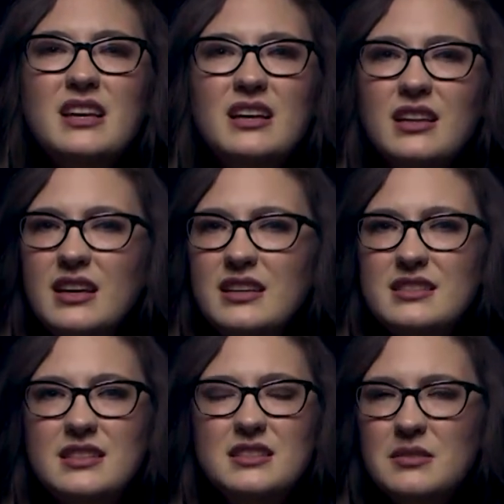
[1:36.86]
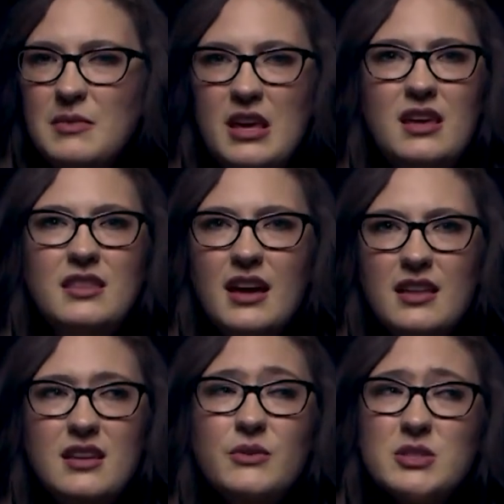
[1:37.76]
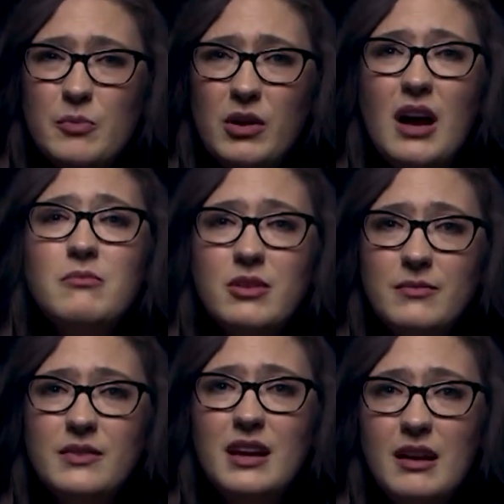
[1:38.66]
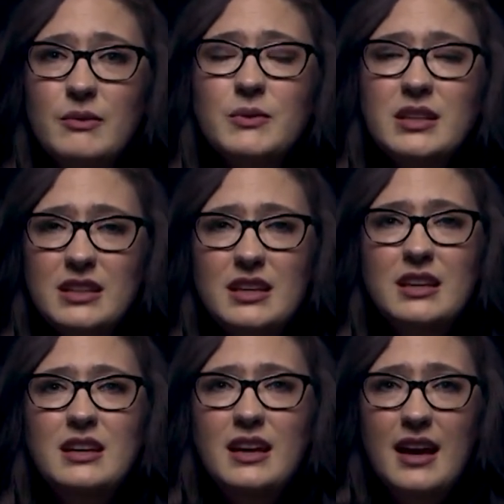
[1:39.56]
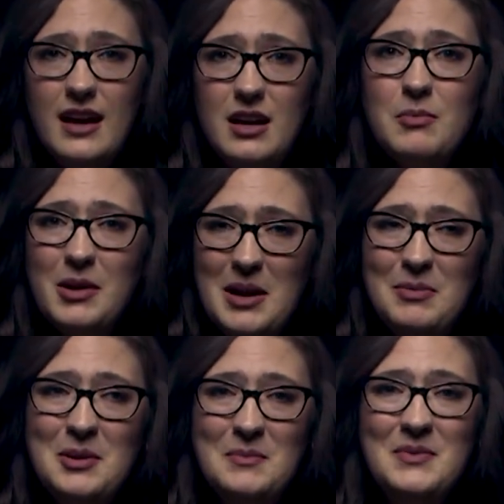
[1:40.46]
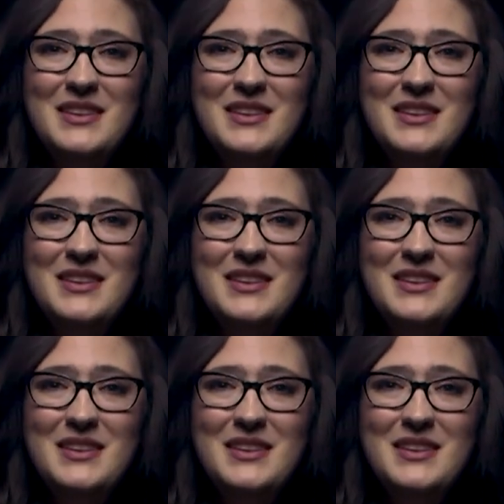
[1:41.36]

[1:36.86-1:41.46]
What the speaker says: clicked to me that there was a problem, that I really had a problem.